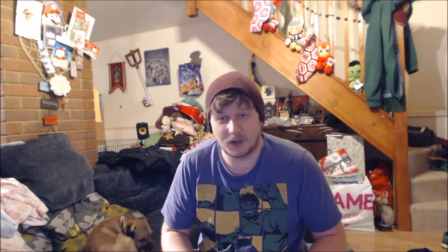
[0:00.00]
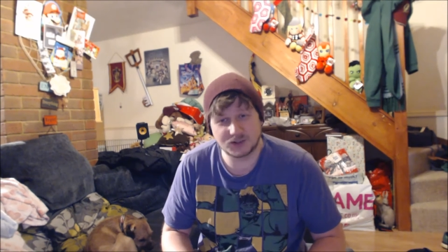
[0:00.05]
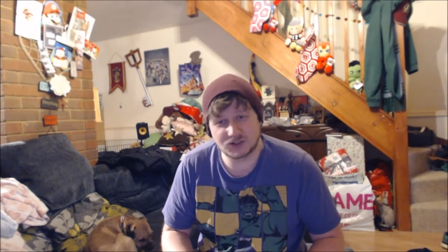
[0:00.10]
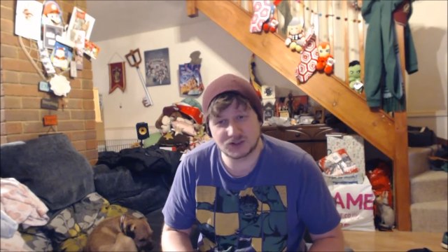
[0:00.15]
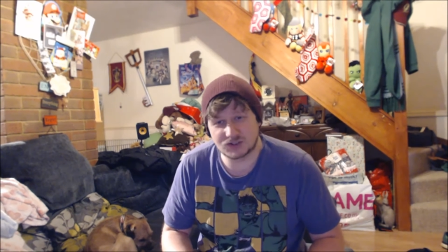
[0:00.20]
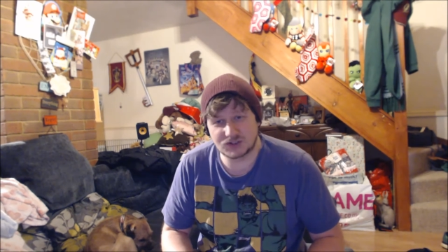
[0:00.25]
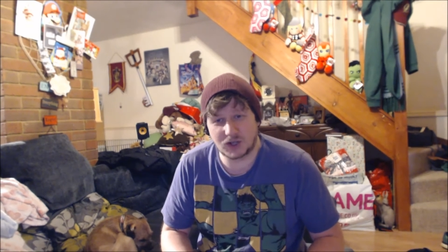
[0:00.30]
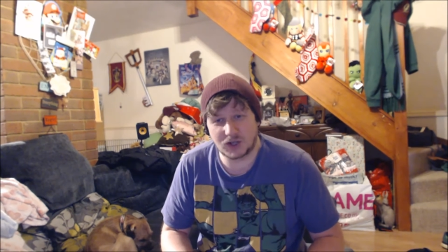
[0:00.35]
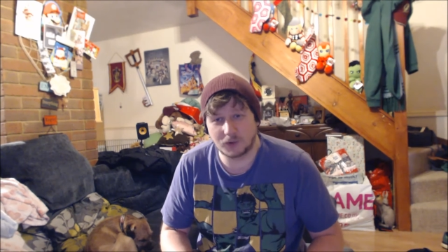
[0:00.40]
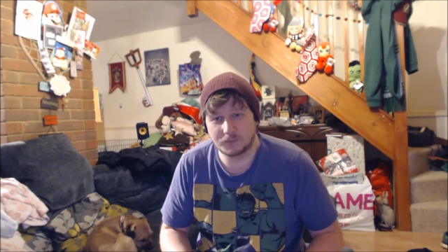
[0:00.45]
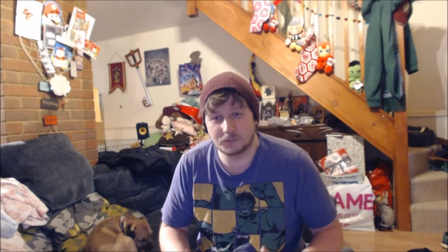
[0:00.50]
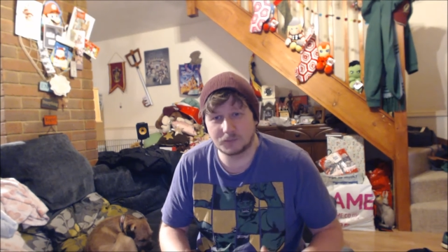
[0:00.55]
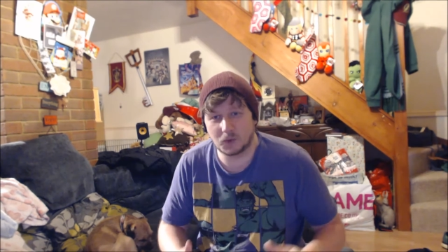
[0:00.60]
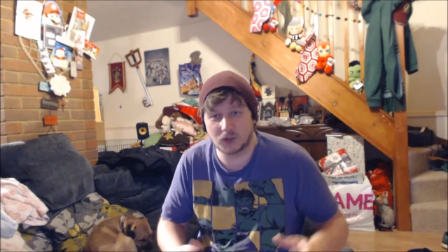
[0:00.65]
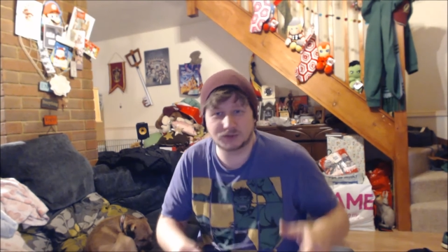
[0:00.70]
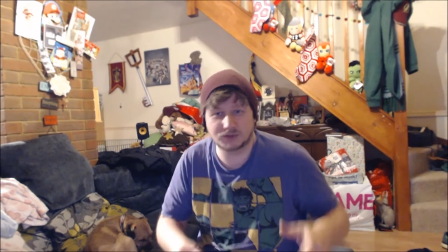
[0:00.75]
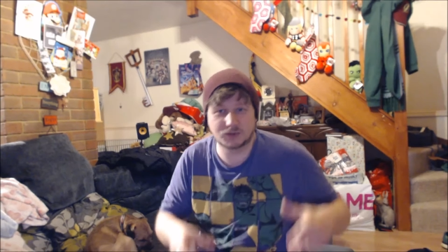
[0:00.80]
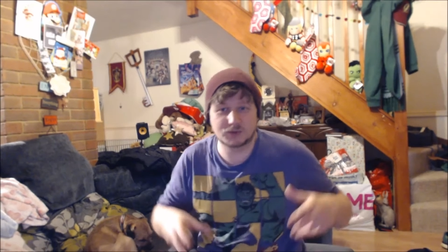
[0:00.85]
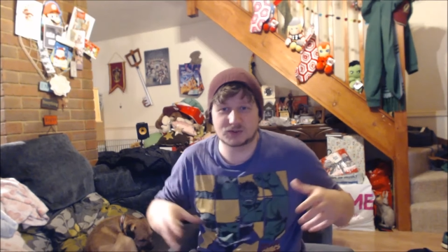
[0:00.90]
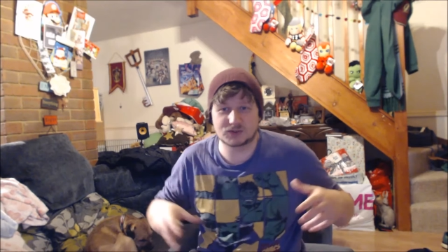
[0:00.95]
But I just don't.
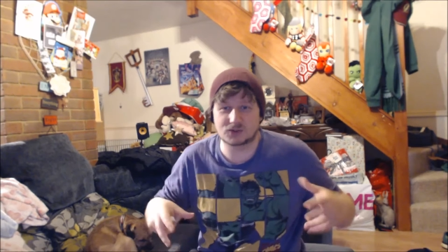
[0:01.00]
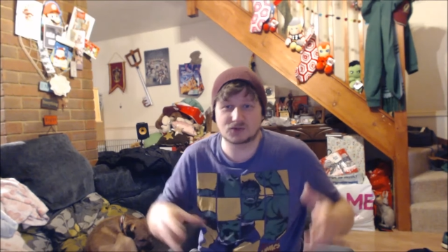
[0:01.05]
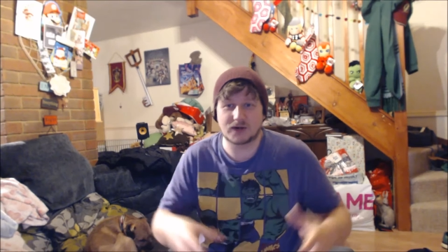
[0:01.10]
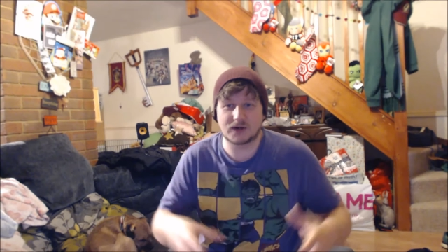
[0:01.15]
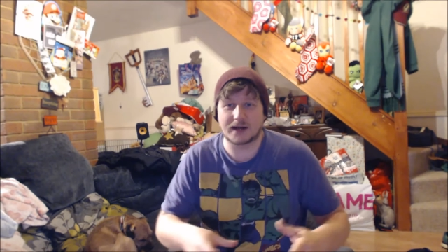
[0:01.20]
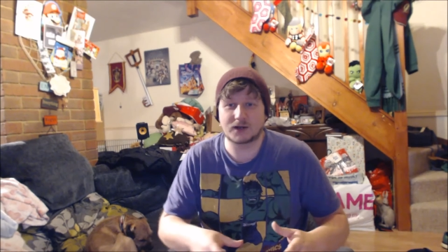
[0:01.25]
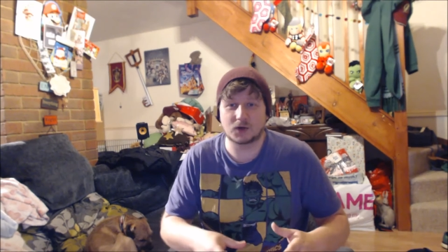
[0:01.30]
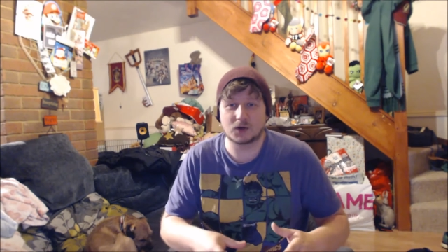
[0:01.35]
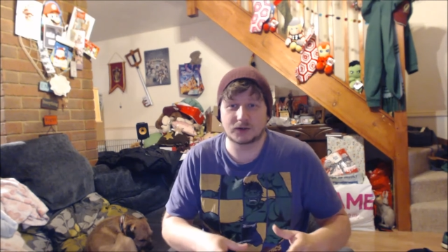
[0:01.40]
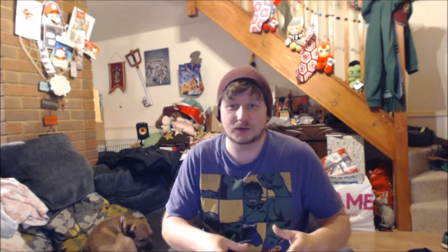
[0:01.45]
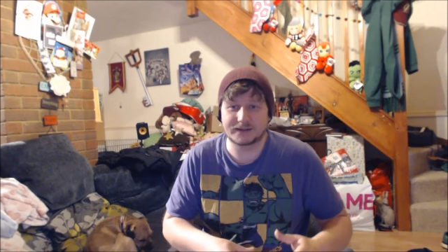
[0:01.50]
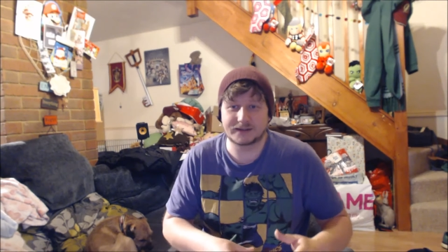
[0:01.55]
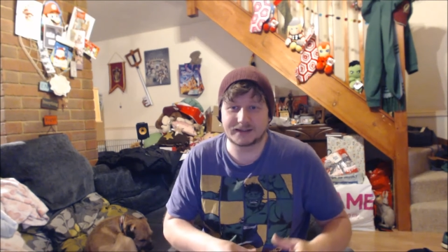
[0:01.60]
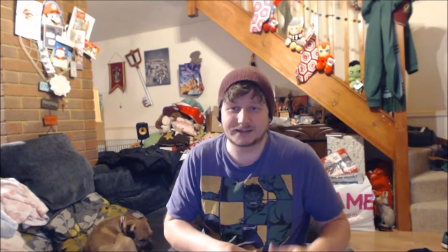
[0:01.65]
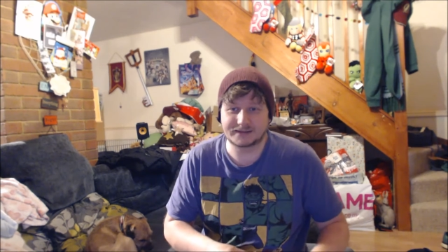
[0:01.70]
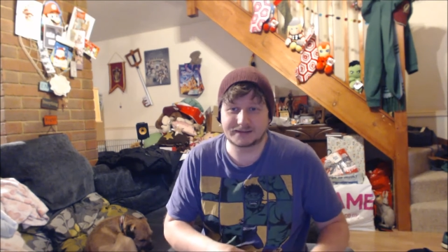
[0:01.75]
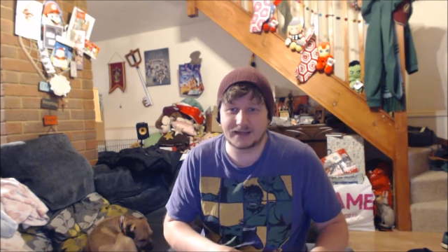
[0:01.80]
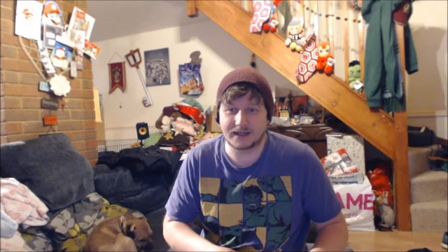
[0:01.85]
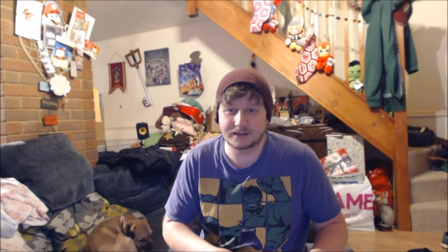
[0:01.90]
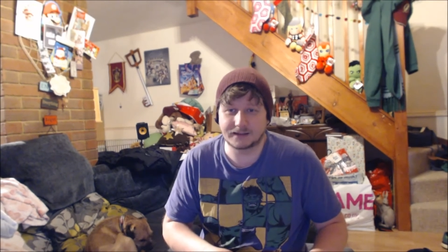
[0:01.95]
What I do is I crack on and
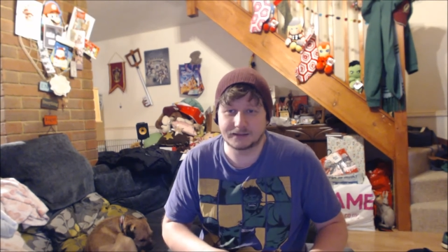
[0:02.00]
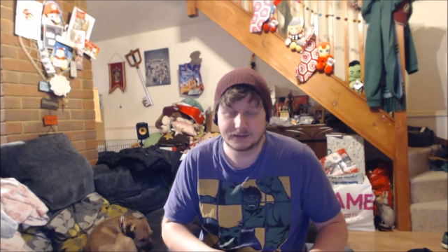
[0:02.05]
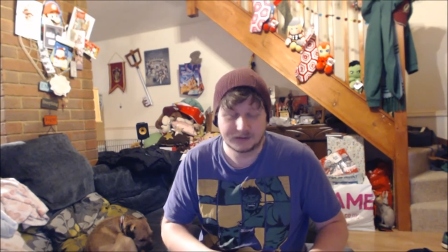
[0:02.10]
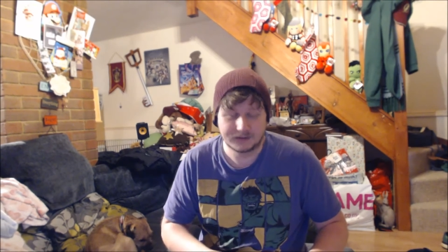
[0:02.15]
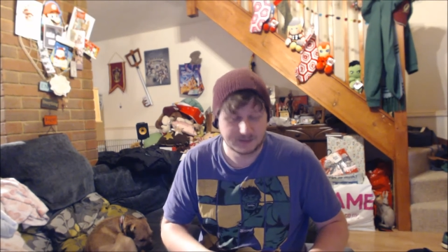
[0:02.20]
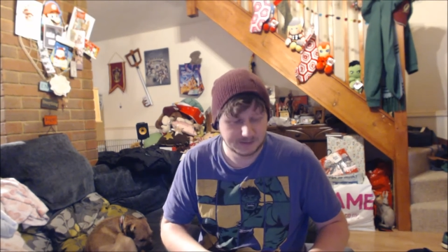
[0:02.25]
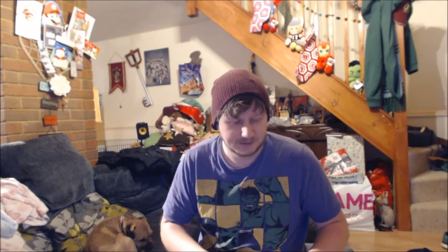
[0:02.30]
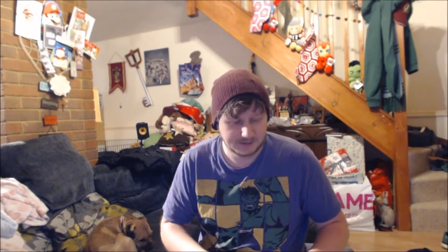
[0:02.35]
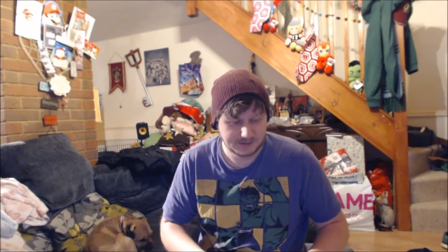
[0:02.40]
get it done.